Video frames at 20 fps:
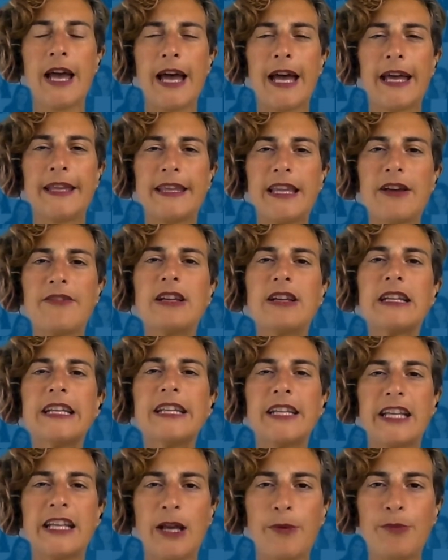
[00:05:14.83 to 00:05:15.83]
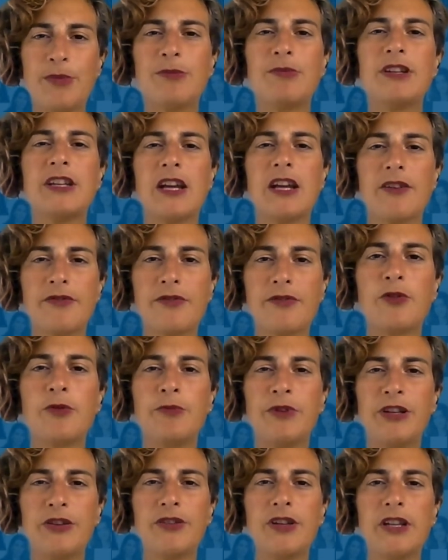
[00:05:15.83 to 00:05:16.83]
and definitely the ebbf
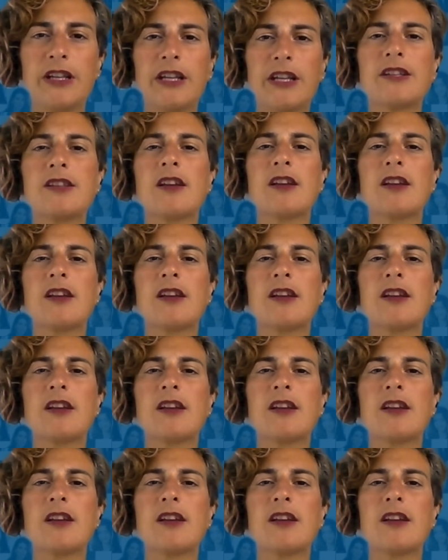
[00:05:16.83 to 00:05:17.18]
communities